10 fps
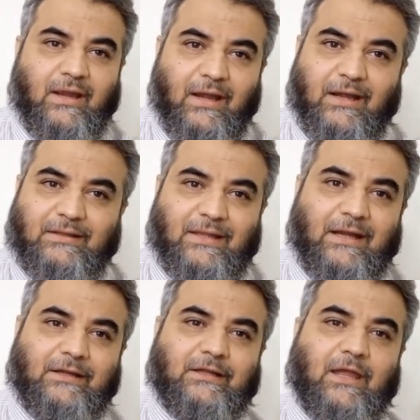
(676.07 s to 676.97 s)
at
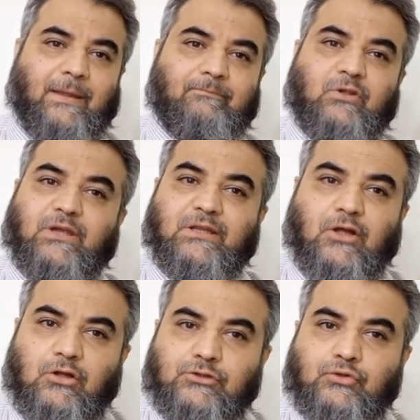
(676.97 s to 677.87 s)
that time we can
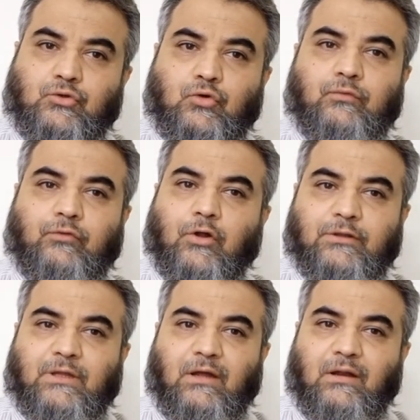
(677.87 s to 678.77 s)
also go
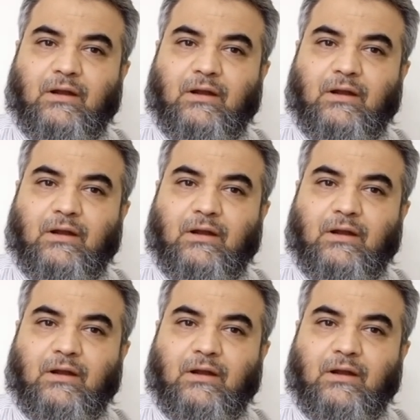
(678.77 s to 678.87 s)
for the